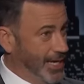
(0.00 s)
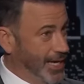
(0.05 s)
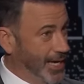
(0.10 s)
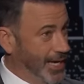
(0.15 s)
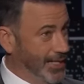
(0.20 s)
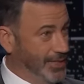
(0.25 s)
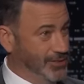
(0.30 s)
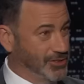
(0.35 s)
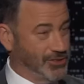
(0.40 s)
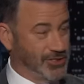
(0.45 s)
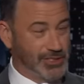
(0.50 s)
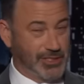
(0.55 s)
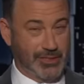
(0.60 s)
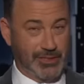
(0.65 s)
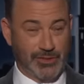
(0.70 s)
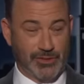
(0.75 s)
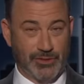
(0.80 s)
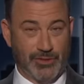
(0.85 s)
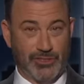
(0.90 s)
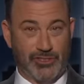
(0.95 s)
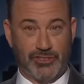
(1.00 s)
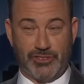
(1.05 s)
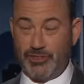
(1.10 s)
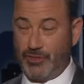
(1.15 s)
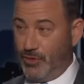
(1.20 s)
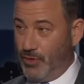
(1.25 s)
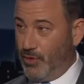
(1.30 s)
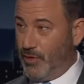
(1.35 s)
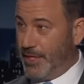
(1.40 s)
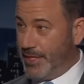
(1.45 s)
And so the
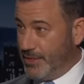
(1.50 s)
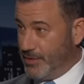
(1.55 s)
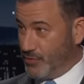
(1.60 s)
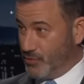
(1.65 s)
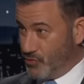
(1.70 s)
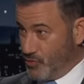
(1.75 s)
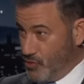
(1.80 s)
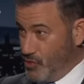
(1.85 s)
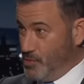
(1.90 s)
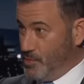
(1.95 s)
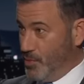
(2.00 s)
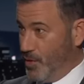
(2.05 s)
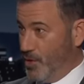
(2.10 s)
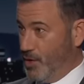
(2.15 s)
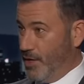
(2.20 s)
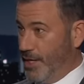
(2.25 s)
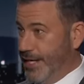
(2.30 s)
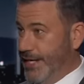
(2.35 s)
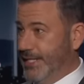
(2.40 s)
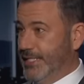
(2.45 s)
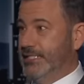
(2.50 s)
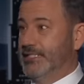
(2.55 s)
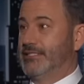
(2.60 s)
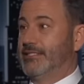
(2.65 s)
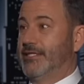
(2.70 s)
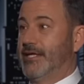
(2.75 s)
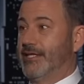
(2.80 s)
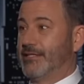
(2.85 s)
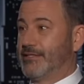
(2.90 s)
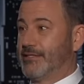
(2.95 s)
story, the rumor is
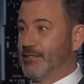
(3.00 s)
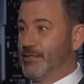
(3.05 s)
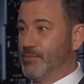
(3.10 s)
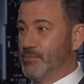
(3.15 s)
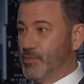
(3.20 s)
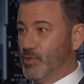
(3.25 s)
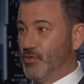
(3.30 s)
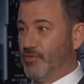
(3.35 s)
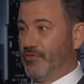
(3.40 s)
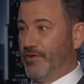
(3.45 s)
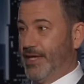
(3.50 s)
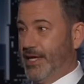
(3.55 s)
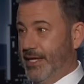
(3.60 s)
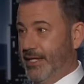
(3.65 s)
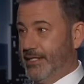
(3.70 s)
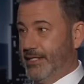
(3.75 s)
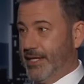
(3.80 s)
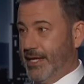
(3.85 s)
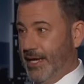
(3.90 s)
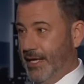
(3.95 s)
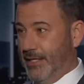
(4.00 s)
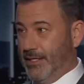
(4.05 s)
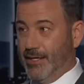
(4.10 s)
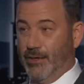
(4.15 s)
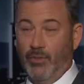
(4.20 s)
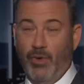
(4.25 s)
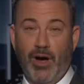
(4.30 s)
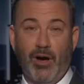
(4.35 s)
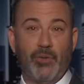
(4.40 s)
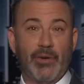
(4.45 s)
that they're moving in together.
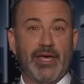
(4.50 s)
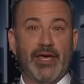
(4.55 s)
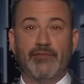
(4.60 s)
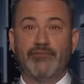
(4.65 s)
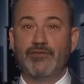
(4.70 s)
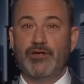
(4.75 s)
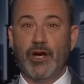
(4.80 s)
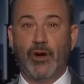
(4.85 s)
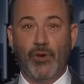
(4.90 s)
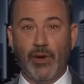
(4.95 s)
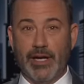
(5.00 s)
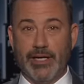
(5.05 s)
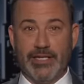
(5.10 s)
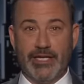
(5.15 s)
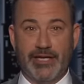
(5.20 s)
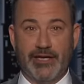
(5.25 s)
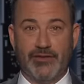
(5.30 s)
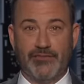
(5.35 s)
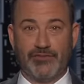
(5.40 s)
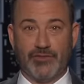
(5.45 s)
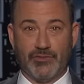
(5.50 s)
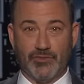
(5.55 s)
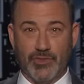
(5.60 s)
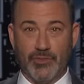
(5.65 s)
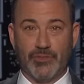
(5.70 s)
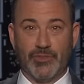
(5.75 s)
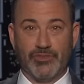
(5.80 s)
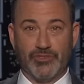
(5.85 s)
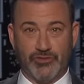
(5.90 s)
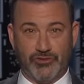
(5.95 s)
And while we have no idea if the
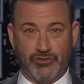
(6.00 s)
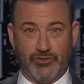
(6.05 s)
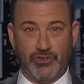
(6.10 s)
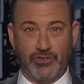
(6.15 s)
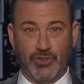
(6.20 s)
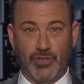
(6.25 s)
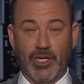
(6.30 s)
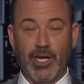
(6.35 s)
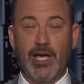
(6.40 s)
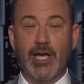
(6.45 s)
rumor's true,